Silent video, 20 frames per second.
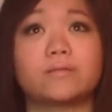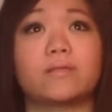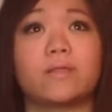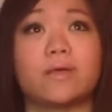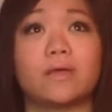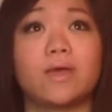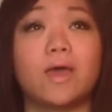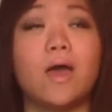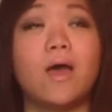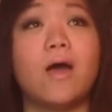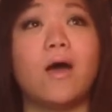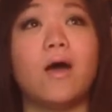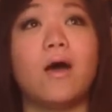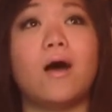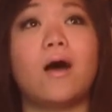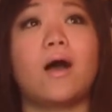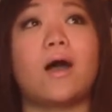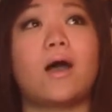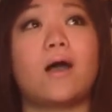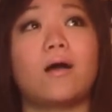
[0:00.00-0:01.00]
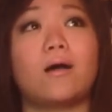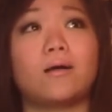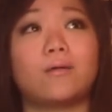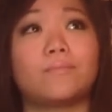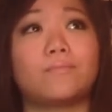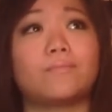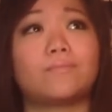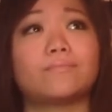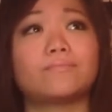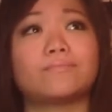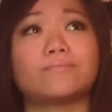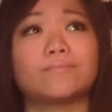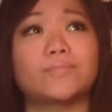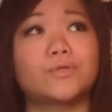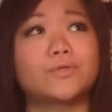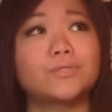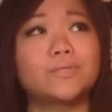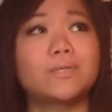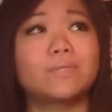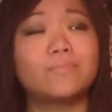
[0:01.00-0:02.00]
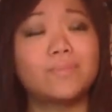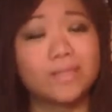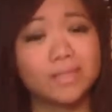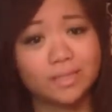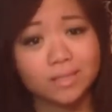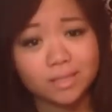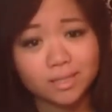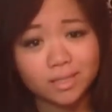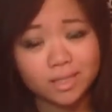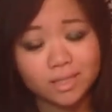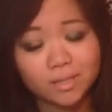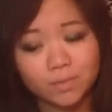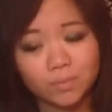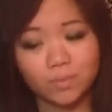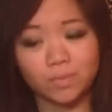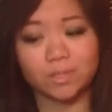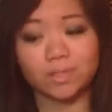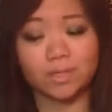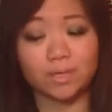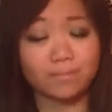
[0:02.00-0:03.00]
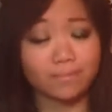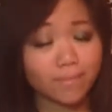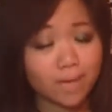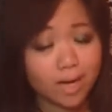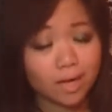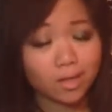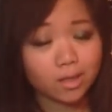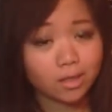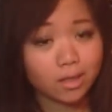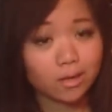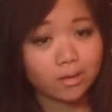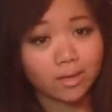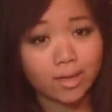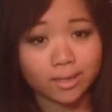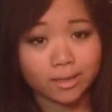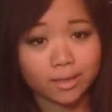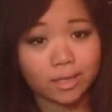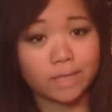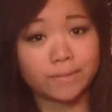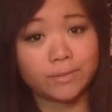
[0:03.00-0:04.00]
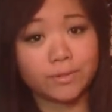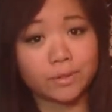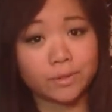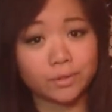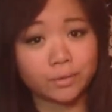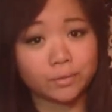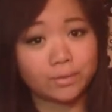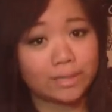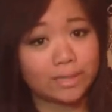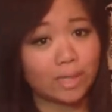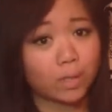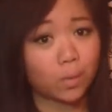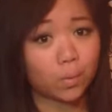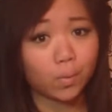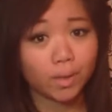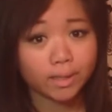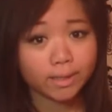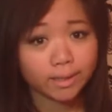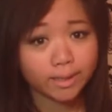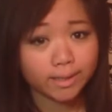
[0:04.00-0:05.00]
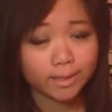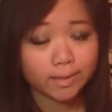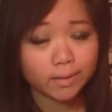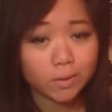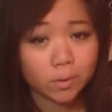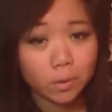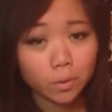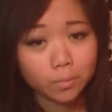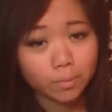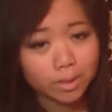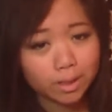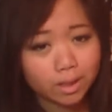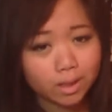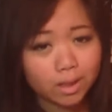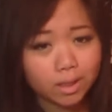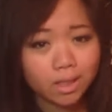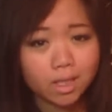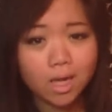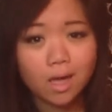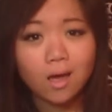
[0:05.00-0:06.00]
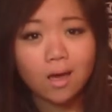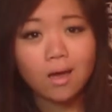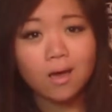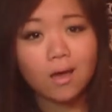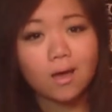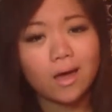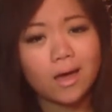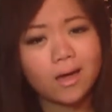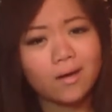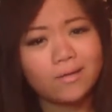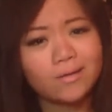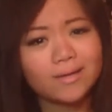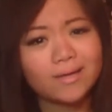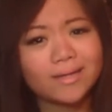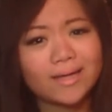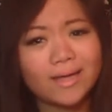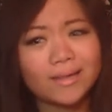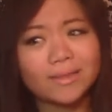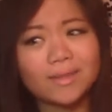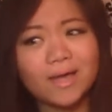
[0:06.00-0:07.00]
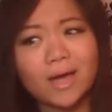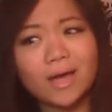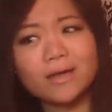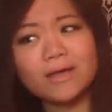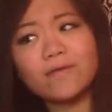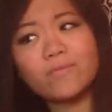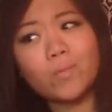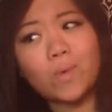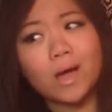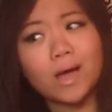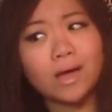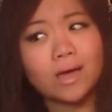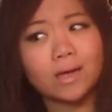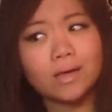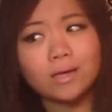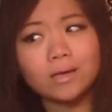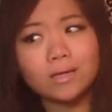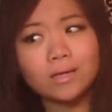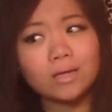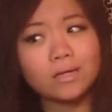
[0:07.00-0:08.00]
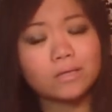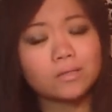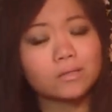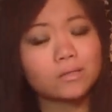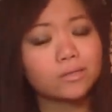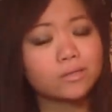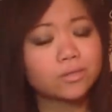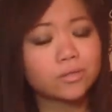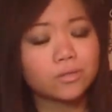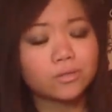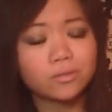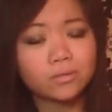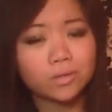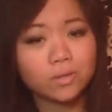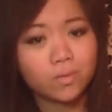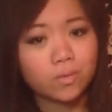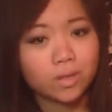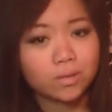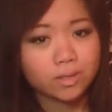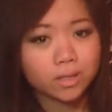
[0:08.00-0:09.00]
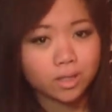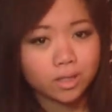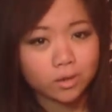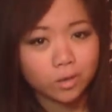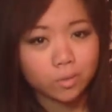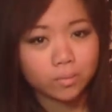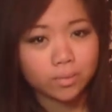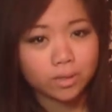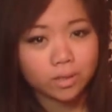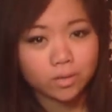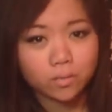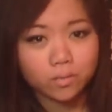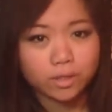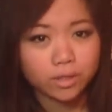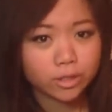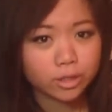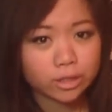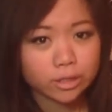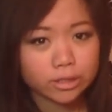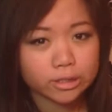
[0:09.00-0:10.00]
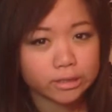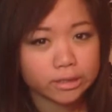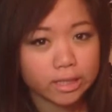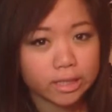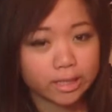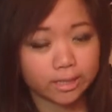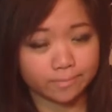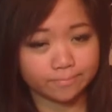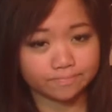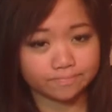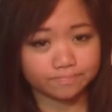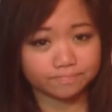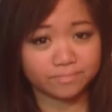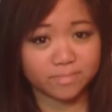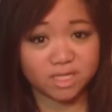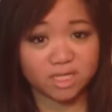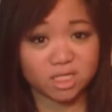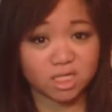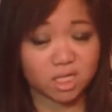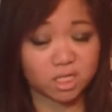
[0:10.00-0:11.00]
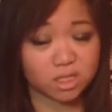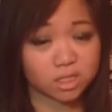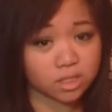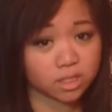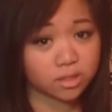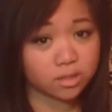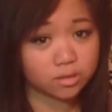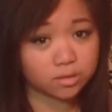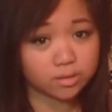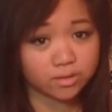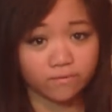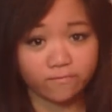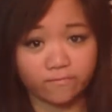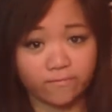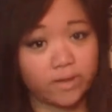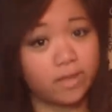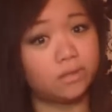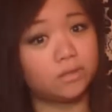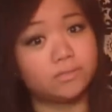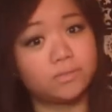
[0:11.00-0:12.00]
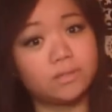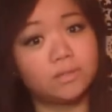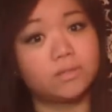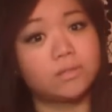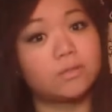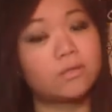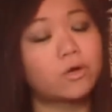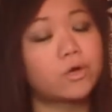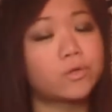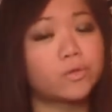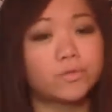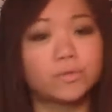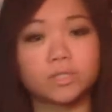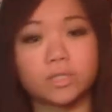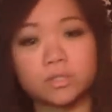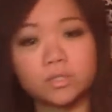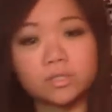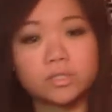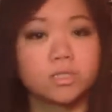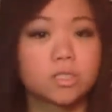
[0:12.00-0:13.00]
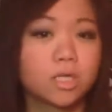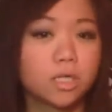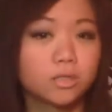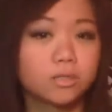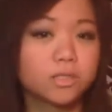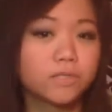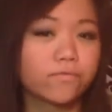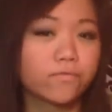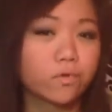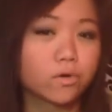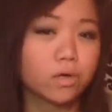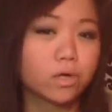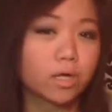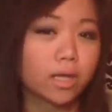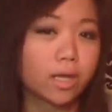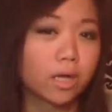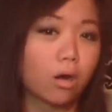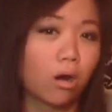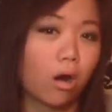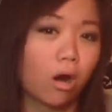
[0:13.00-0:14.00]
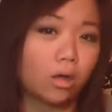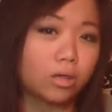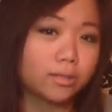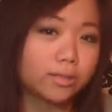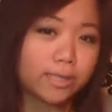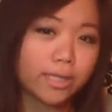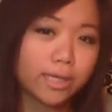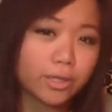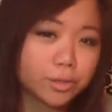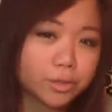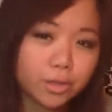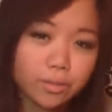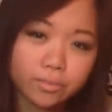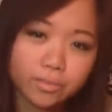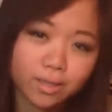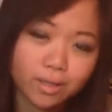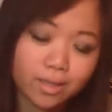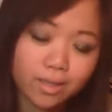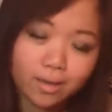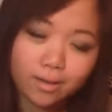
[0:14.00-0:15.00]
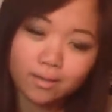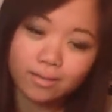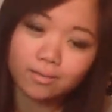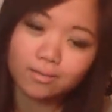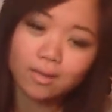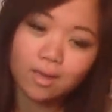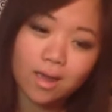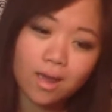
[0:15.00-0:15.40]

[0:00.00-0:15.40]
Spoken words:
Like, there's some places with a mile-long lineup and there's only like one till open. I don't get that. Why is there only one till open when there's like 6 tills available? Are those 6 tills for like holiday or something?